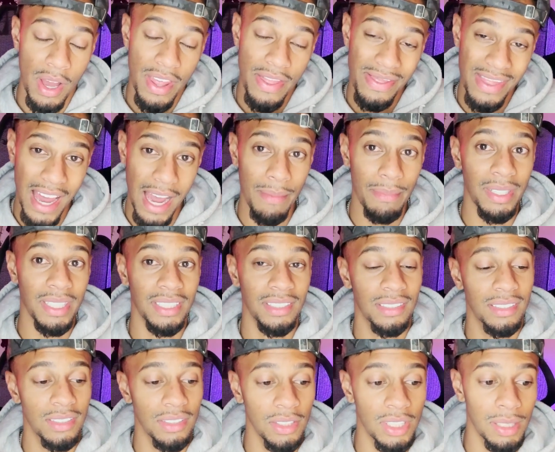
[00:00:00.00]
That
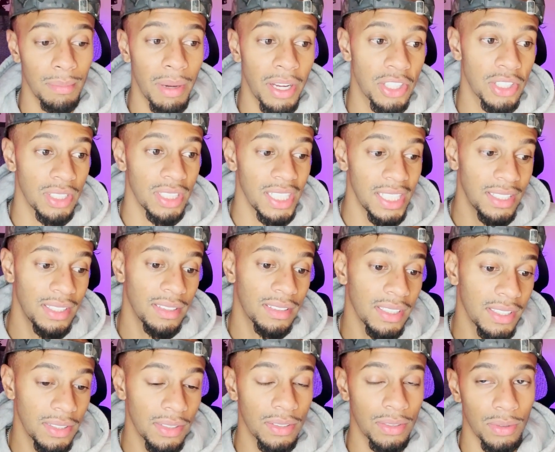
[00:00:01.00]
means, you can imagine, in this
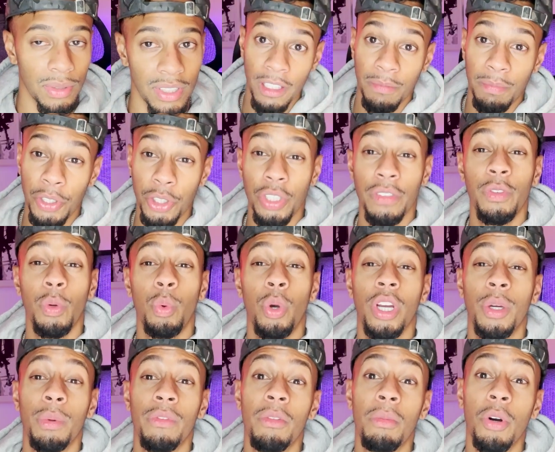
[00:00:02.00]
industry, especially if you're
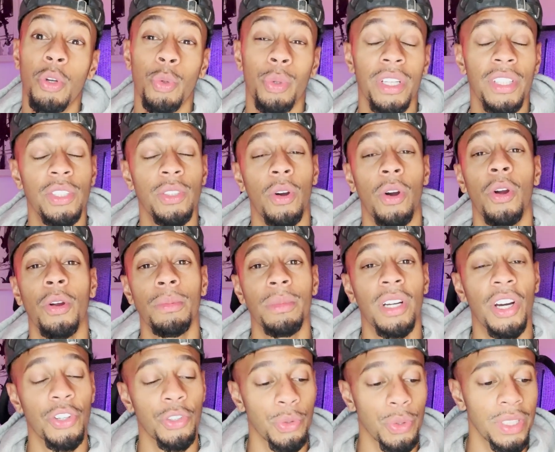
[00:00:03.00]
working with a model in your home
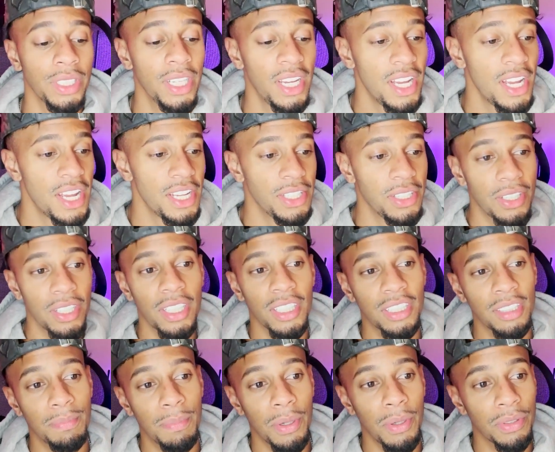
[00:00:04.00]
country, you're gonna
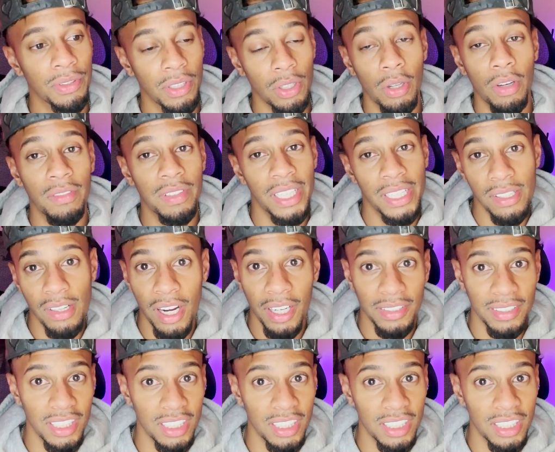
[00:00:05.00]
experience a lot of late nights.